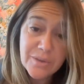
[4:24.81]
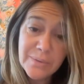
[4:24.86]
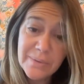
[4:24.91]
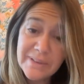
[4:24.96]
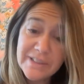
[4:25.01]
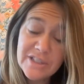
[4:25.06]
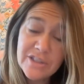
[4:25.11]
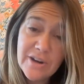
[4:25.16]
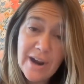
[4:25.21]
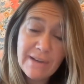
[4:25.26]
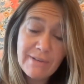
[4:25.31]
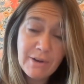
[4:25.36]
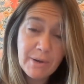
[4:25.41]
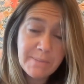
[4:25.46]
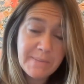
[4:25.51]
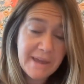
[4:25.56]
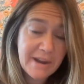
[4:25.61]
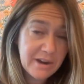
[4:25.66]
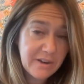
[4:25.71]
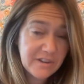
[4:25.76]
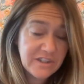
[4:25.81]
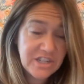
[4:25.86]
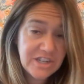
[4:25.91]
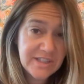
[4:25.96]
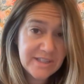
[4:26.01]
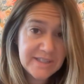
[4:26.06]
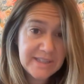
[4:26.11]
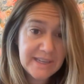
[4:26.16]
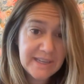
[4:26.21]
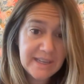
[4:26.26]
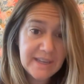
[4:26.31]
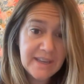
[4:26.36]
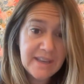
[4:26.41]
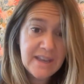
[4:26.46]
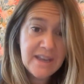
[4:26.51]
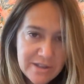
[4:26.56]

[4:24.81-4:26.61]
really drive home that urgency.